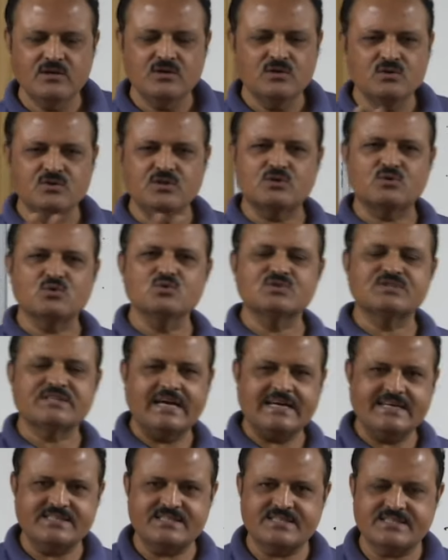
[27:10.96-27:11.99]
the two
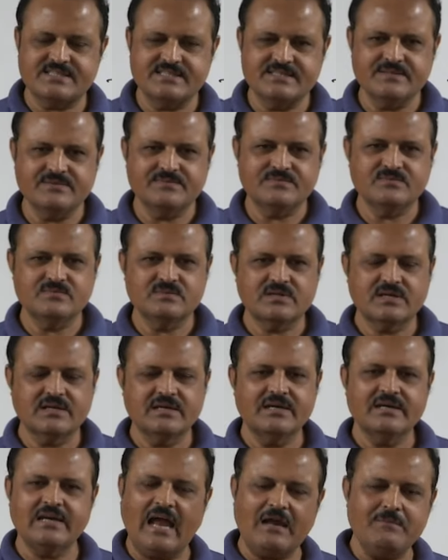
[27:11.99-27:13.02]
sides.
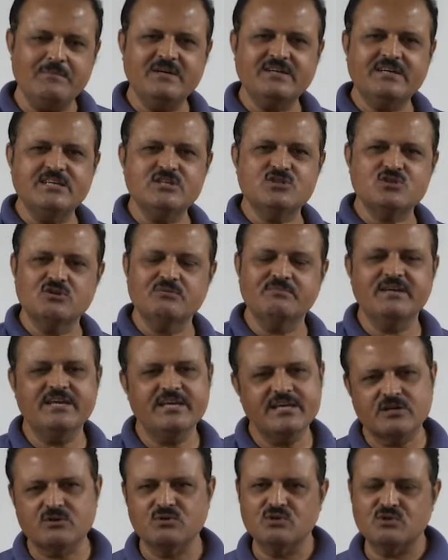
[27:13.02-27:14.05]
Liabilities should be
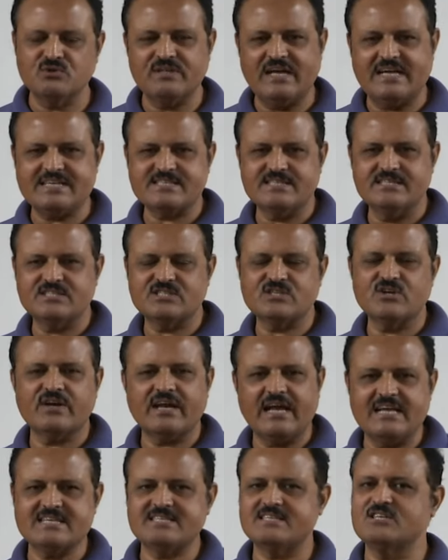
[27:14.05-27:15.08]
equal to the assets, or
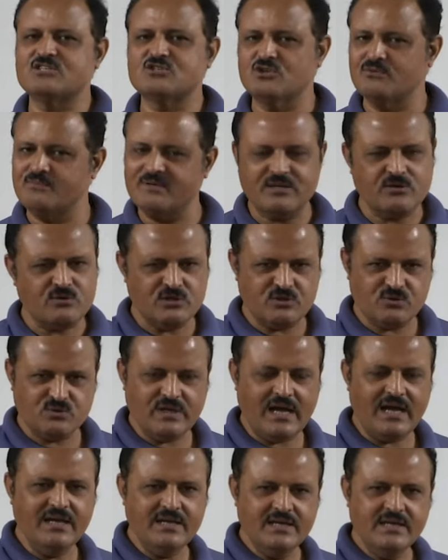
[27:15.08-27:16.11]
assets should be equal to the
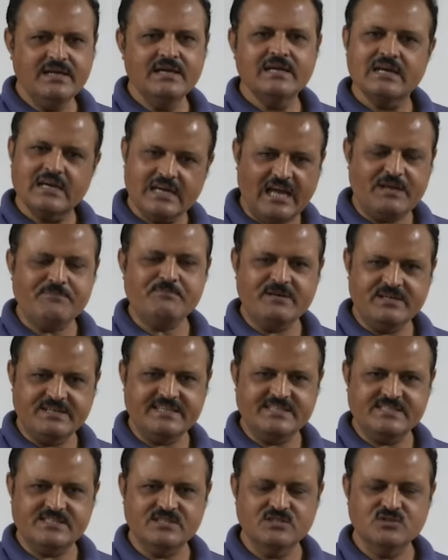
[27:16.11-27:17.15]

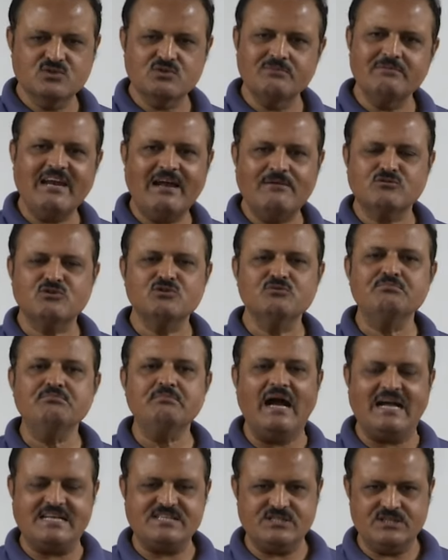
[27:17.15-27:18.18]
liabilities. So, we will have to
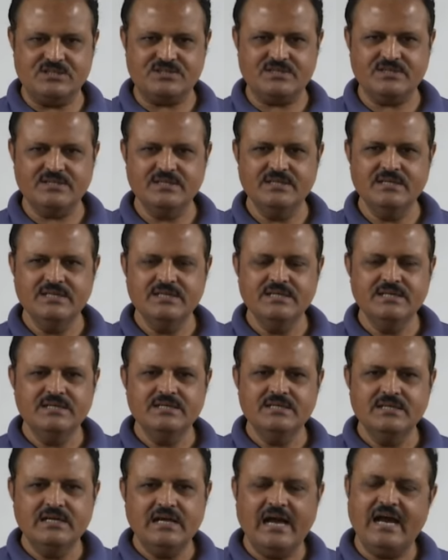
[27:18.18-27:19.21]
match it,
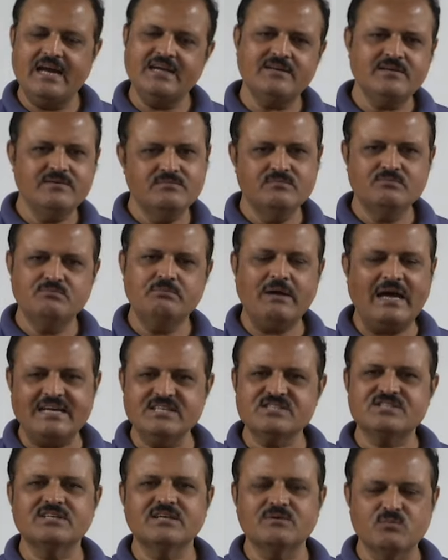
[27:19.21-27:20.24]
and
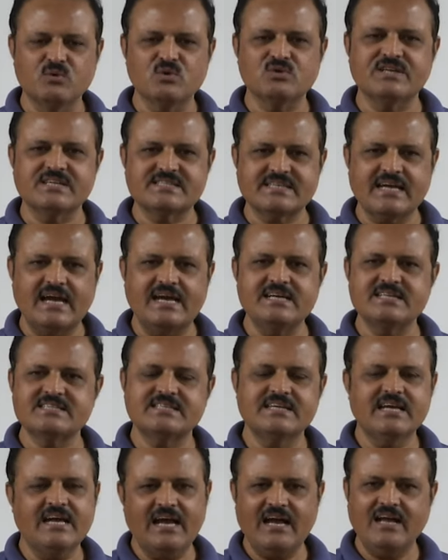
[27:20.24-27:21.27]
balancing both the sides,
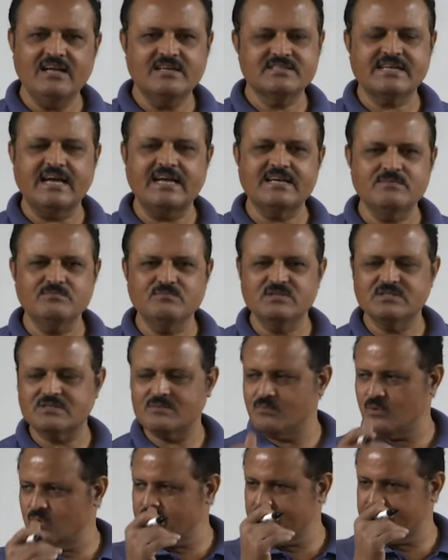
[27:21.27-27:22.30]
means
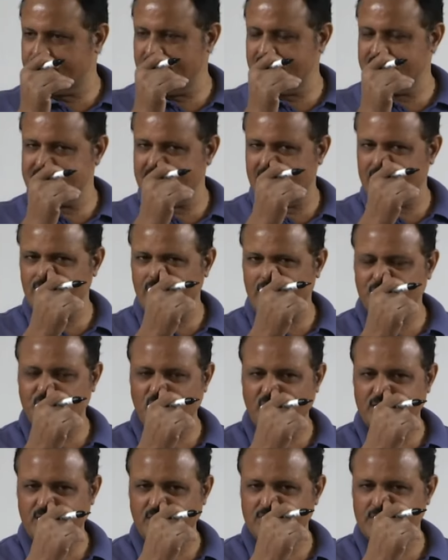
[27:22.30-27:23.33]
both the things at one
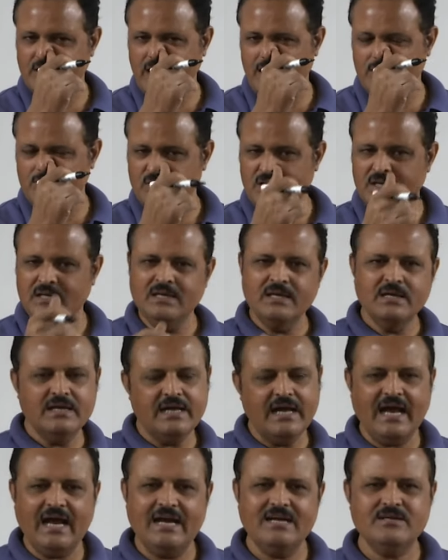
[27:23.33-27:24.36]
point of time,
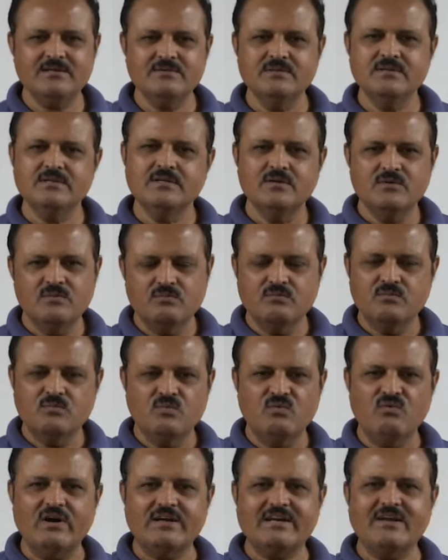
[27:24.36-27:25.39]
and
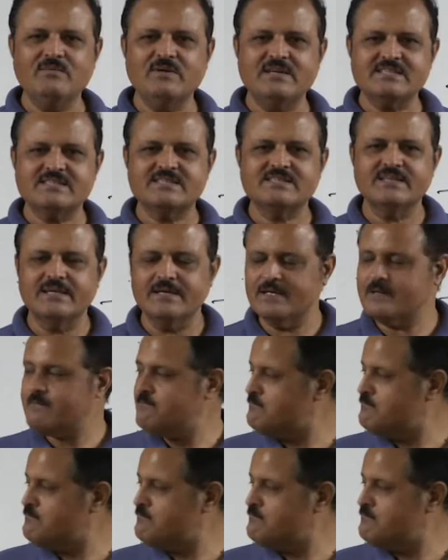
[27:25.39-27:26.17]
whatever is there